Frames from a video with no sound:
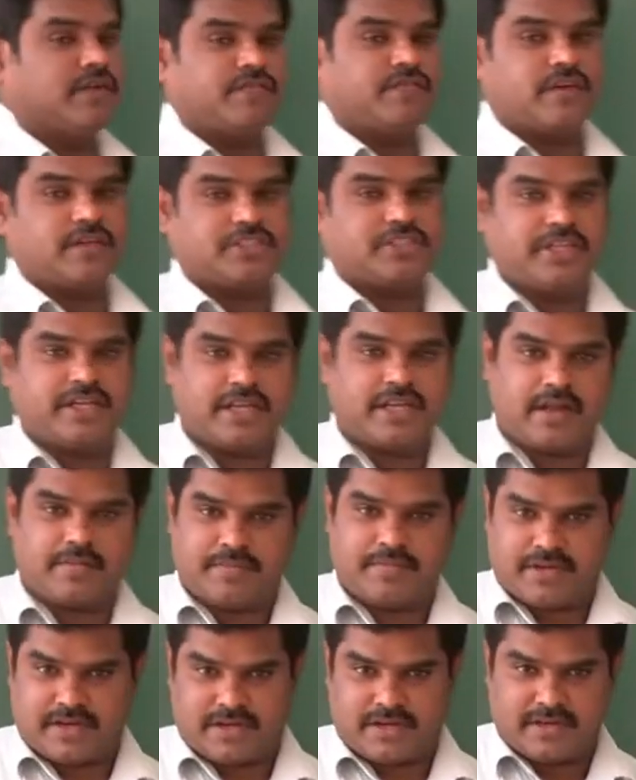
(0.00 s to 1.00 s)
for Share
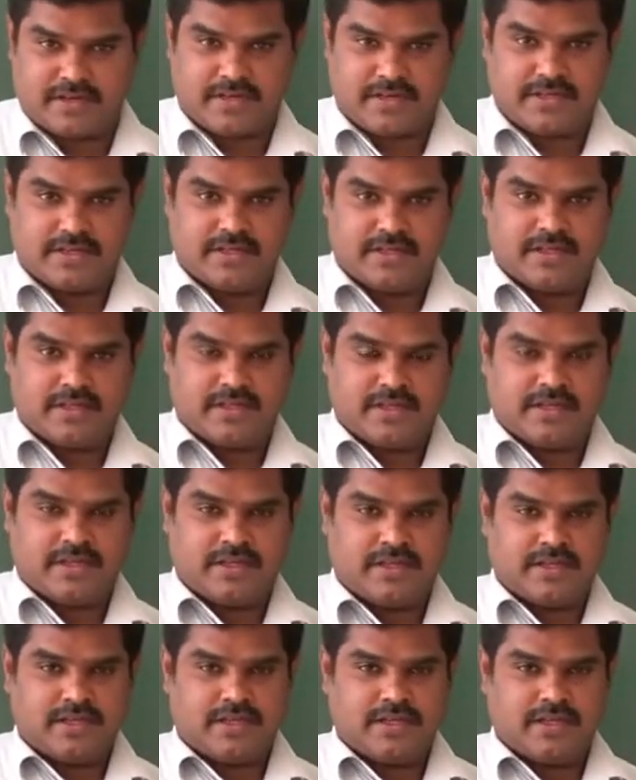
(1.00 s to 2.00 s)
Capital.
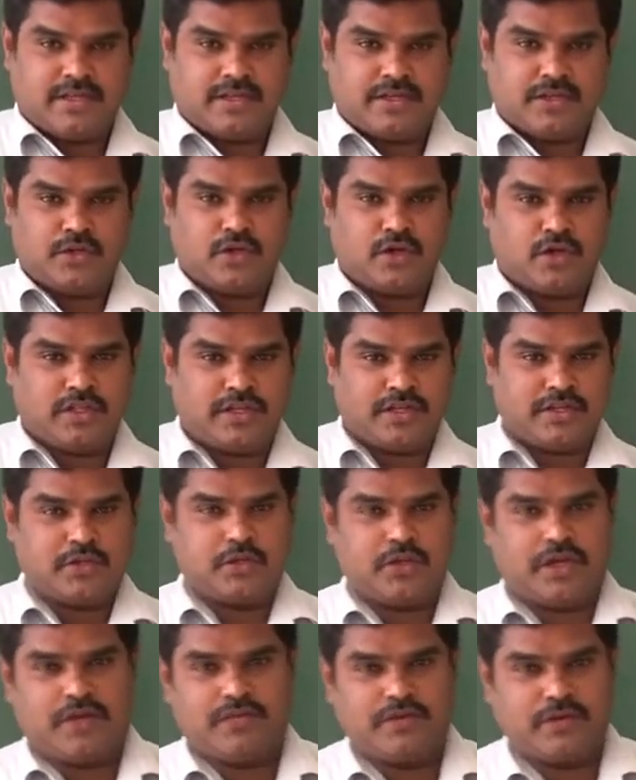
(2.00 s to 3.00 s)
You know that
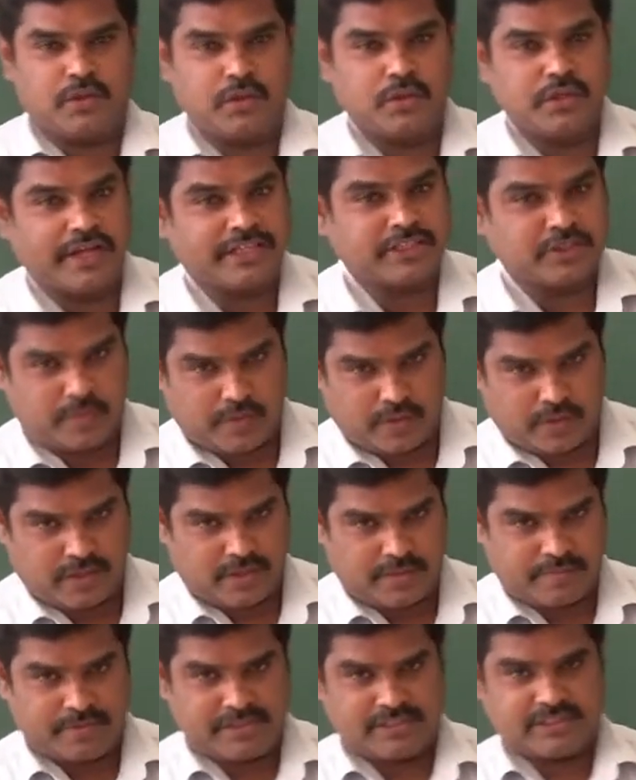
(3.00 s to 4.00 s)
you have a two textbook
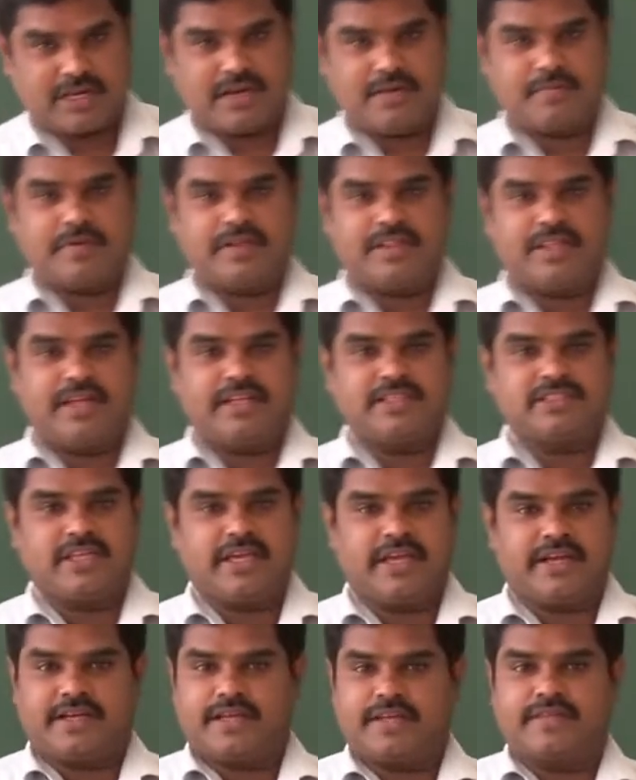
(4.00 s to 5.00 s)
prescribed by the
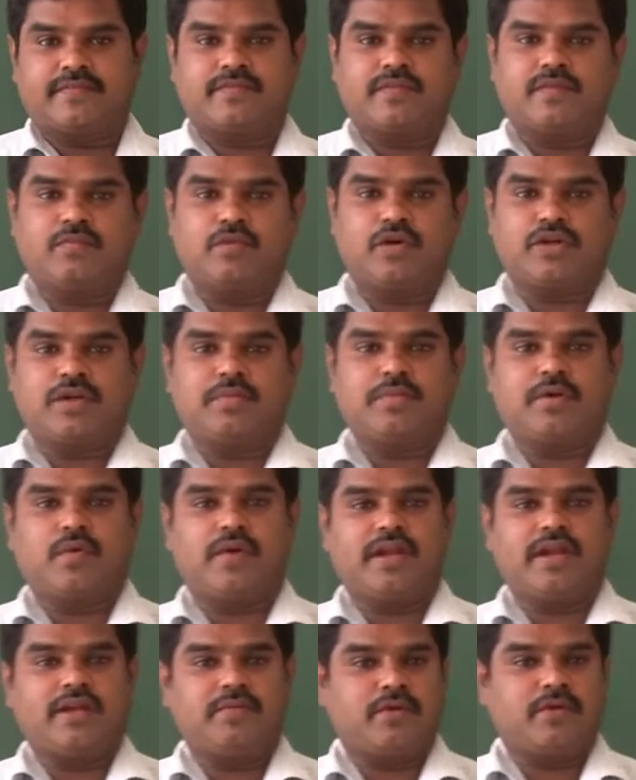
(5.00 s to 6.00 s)
NCERT, book number
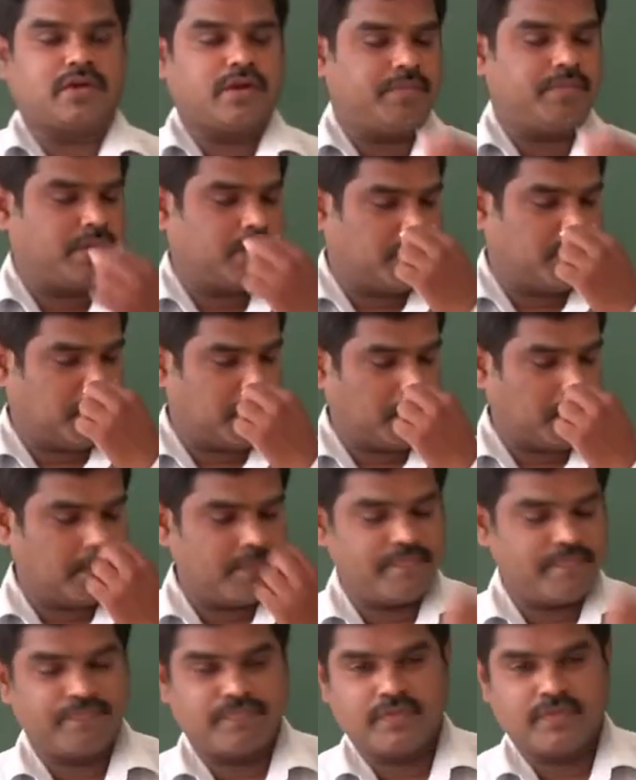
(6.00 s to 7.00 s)
1 and book number 2.
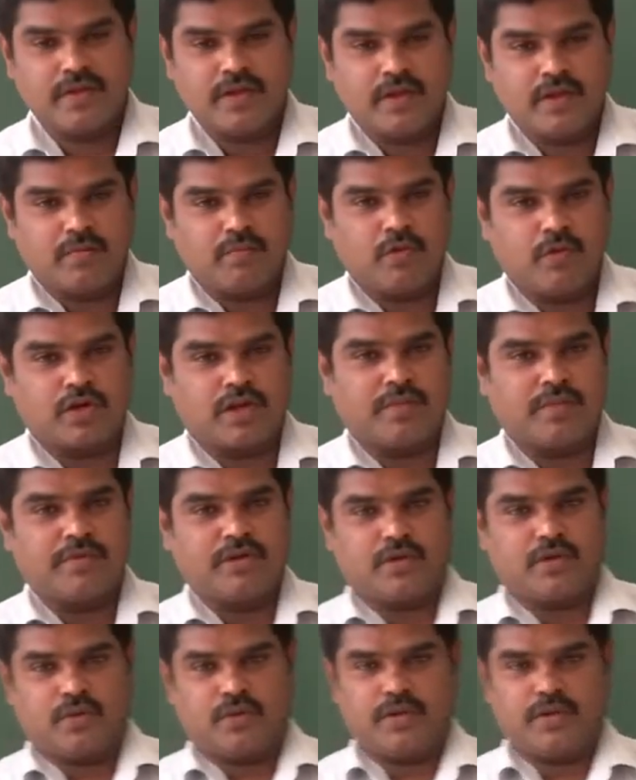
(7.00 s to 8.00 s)
Book number
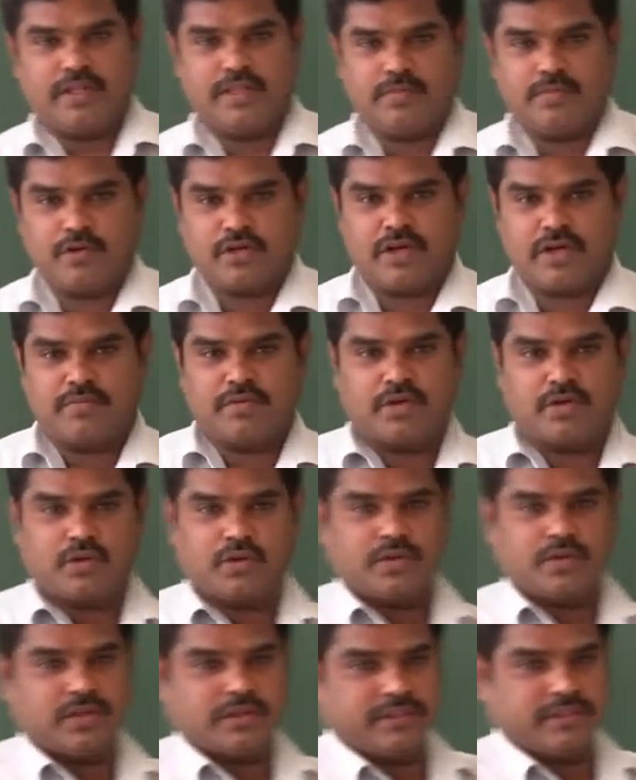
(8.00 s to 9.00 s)
2, in the book number
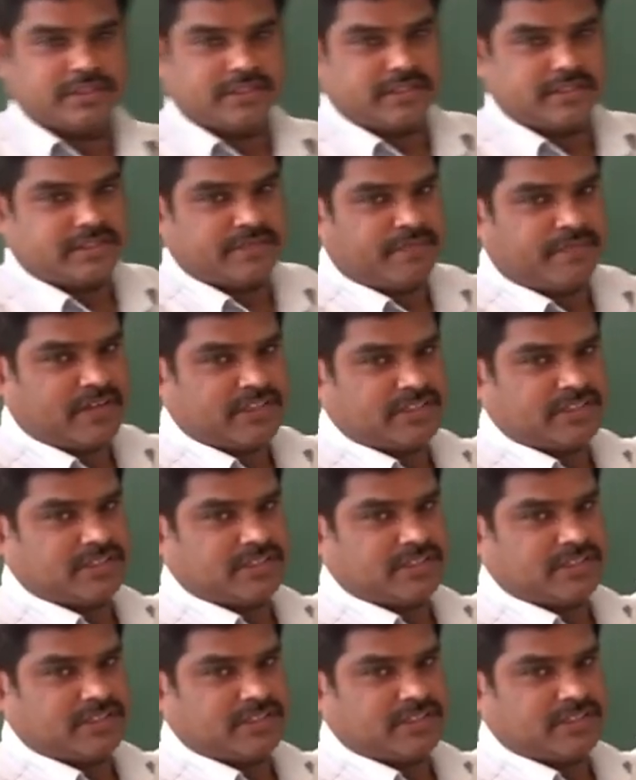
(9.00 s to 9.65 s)
2, this is first